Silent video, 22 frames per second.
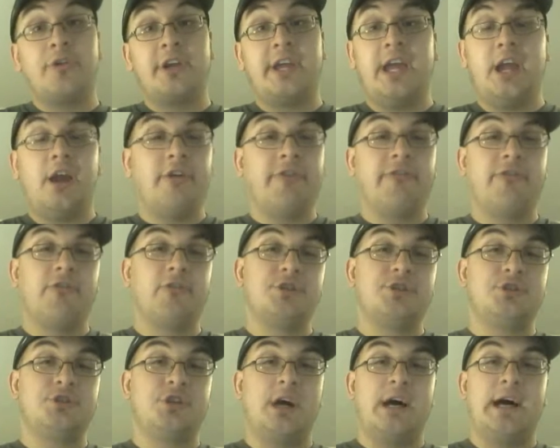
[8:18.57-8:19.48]
care for
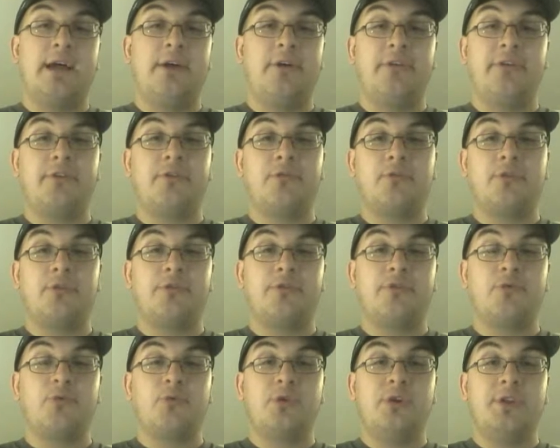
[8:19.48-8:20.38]
his child, in order
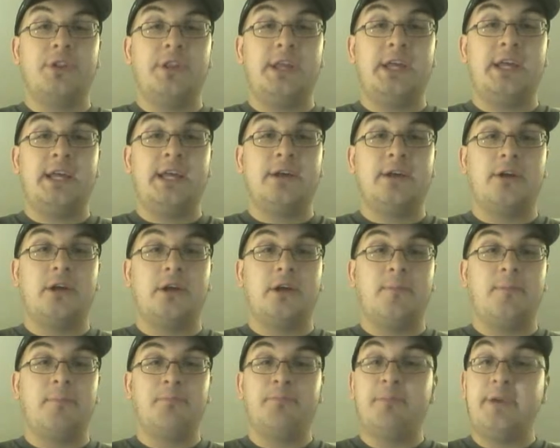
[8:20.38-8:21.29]
to really
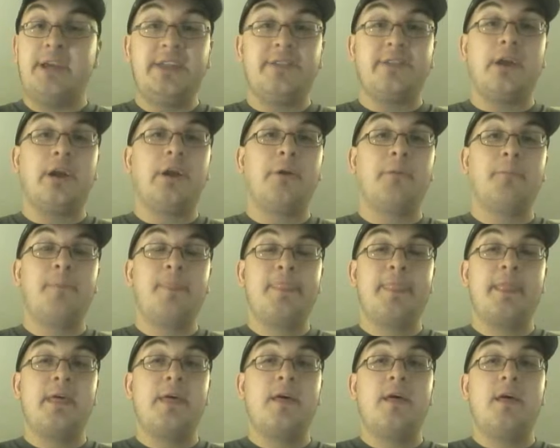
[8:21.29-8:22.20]
be there.
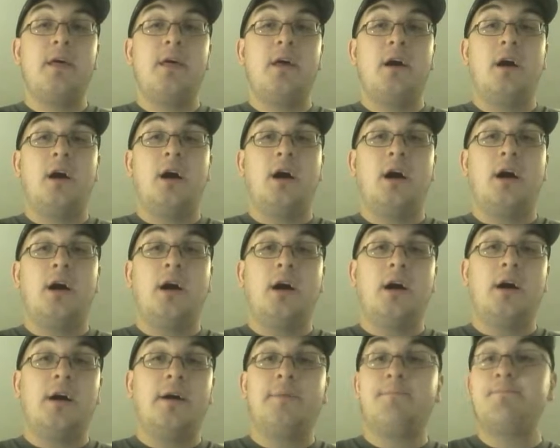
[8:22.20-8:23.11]

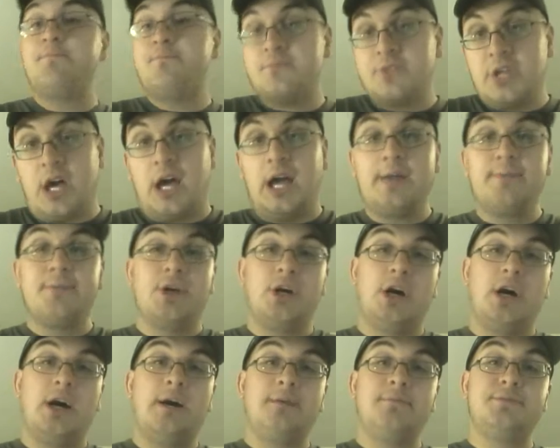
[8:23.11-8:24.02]
Time
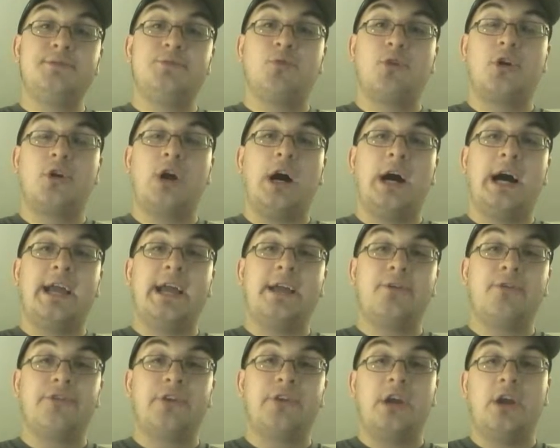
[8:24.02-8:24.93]
comes where
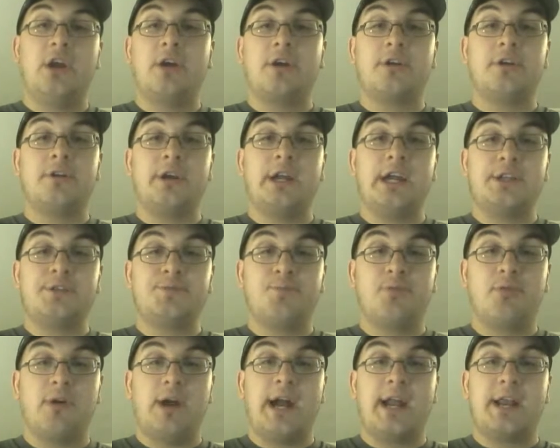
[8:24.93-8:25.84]
Heigl's character gets
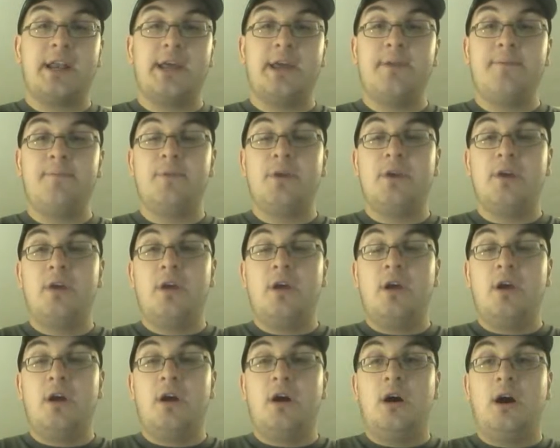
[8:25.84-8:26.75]
pregnant.
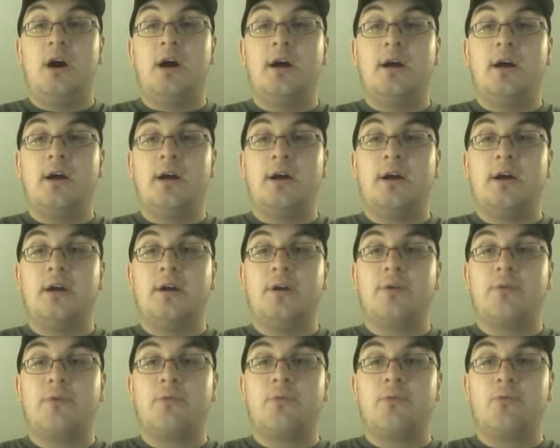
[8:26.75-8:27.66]

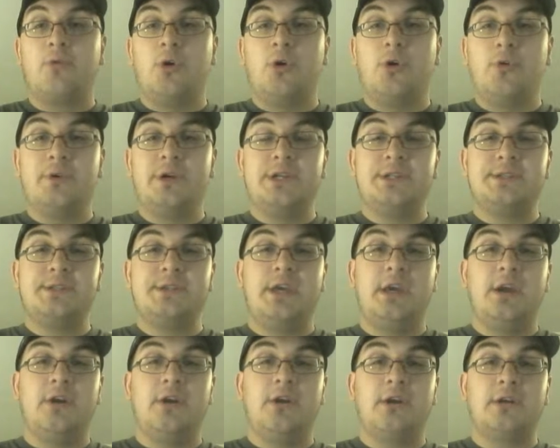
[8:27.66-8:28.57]
Rogen's
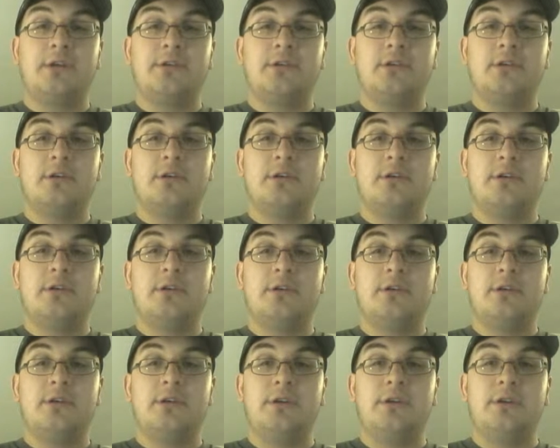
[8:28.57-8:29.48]

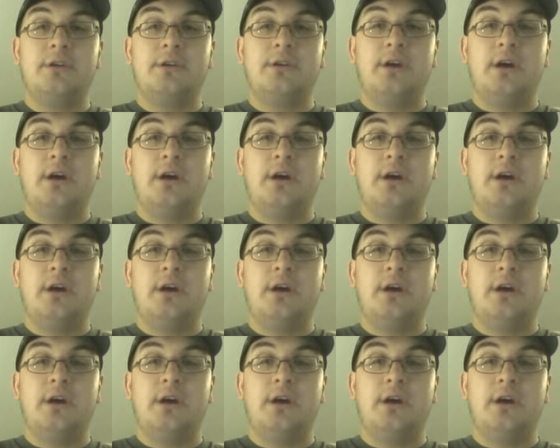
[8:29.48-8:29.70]
character,